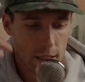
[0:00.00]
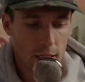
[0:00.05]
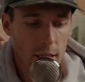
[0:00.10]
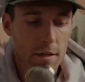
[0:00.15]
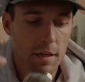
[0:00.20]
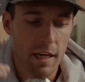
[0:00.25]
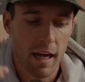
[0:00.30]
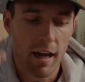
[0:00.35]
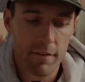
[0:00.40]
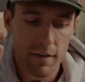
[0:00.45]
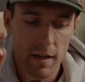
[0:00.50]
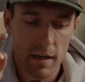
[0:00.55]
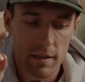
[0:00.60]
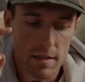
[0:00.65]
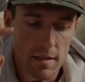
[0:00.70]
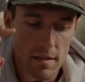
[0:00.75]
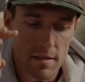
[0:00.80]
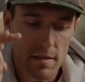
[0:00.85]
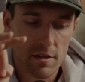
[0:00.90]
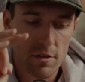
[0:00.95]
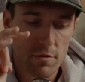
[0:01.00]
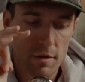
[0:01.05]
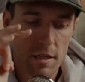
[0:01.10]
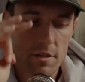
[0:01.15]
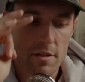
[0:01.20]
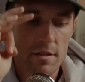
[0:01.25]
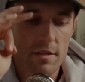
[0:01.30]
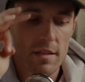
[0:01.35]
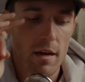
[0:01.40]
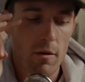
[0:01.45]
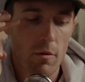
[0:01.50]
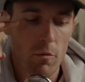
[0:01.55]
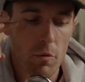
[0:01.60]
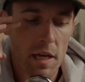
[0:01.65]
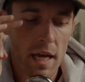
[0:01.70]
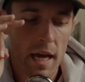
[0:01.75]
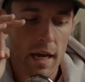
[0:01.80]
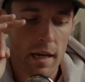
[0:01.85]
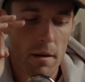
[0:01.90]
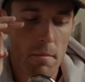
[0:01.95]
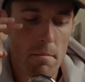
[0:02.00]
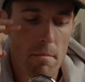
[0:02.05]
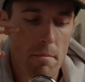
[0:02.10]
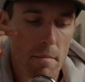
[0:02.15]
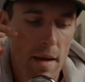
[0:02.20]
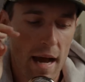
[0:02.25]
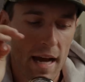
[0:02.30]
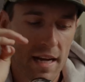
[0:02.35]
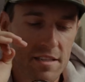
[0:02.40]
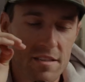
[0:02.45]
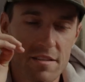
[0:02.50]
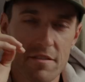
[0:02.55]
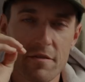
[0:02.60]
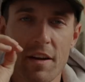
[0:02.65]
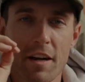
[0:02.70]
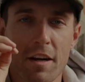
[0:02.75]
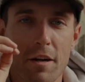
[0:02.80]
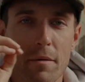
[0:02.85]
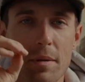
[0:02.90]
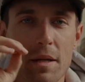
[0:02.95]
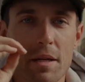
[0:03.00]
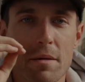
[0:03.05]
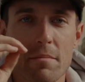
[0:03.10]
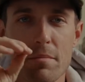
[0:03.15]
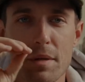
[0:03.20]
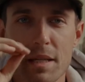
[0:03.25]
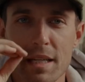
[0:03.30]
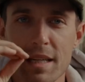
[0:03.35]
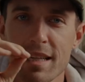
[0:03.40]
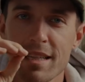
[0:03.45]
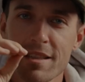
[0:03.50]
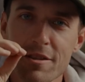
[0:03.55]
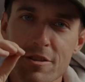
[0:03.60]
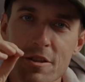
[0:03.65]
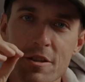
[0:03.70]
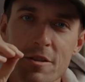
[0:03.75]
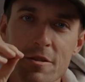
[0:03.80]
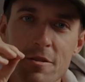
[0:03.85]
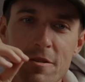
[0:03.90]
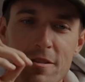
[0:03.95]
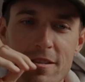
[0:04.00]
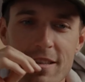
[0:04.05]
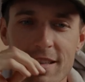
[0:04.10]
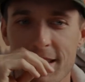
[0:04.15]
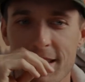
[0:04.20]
The other caveat to this situation is that we had a massive Airbnb issue.